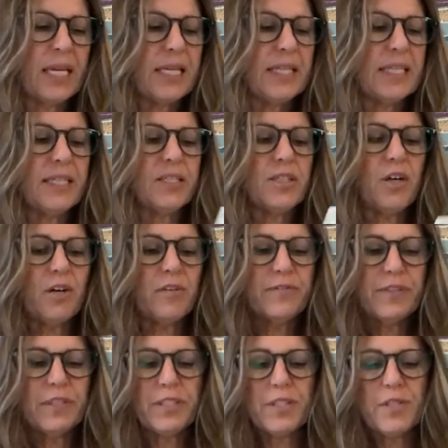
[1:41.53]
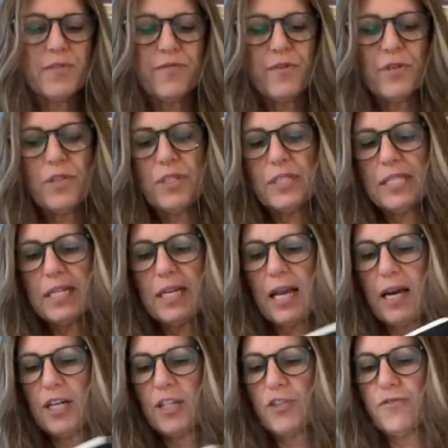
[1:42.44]
It offered its first
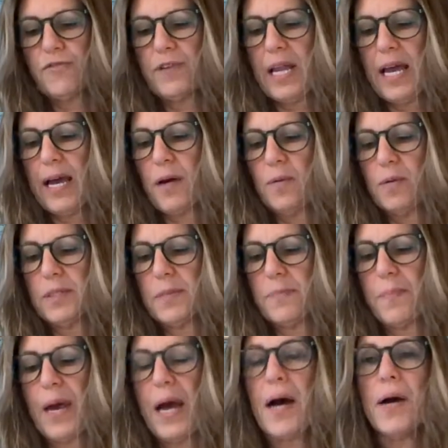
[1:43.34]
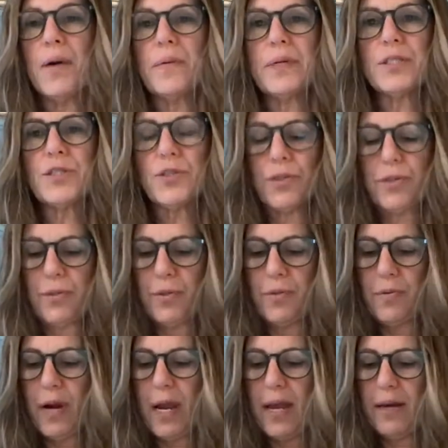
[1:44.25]
large flowers bowing to the
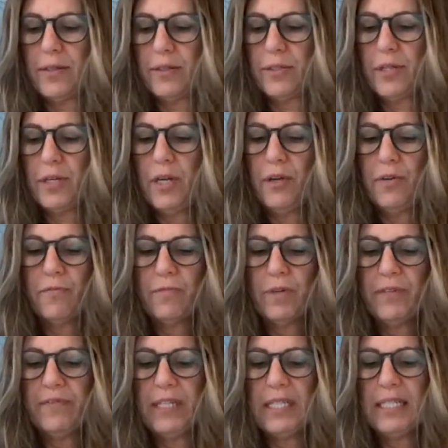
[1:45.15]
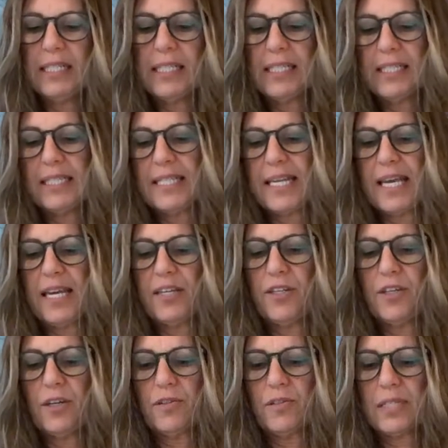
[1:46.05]
ground, revealing its egg
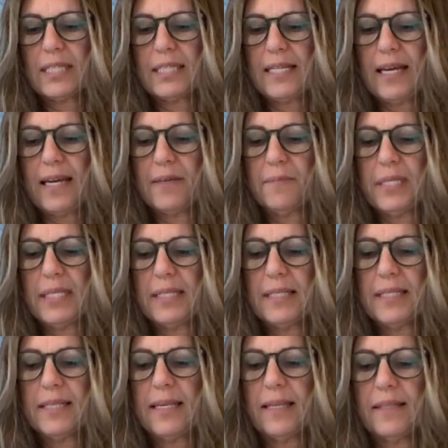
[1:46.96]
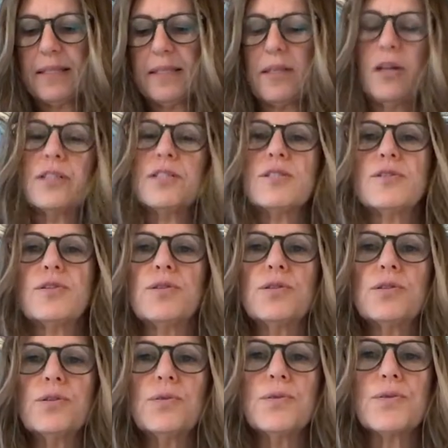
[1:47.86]
yolk stamens inside
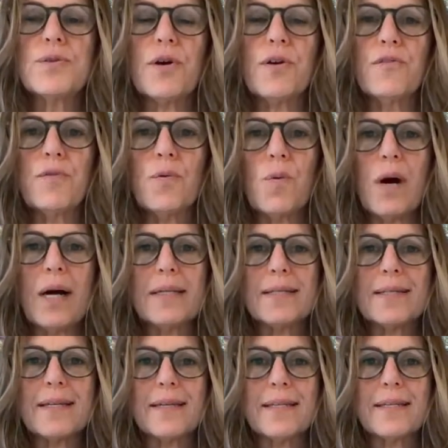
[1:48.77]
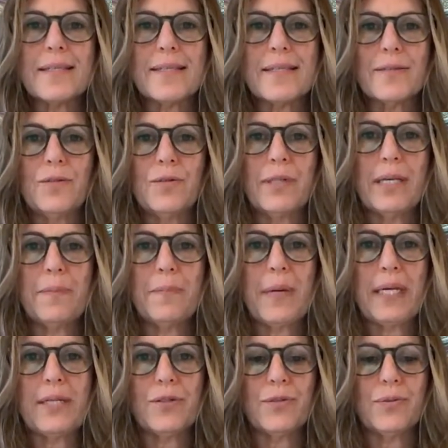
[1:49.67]
circles of white silky
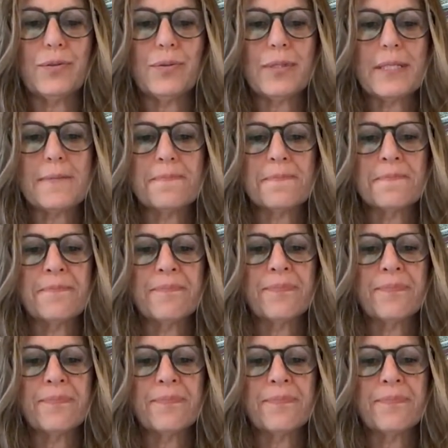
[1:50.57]
petals.